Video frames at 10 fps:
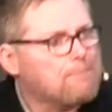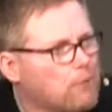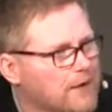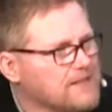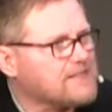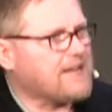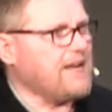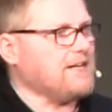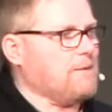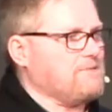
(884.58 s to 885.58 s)
he brings
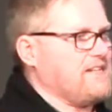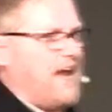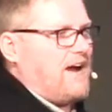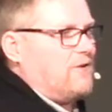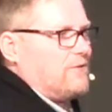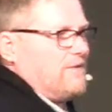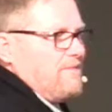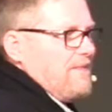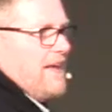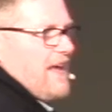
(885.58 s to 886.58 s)
kingdoms down.
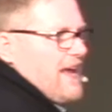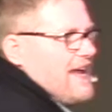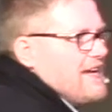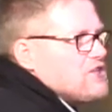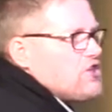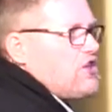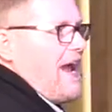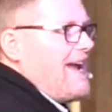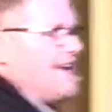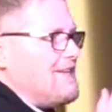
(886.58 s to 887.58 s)
He
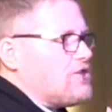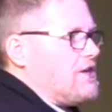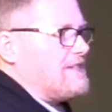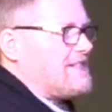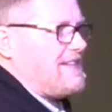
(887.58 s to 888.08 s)
changes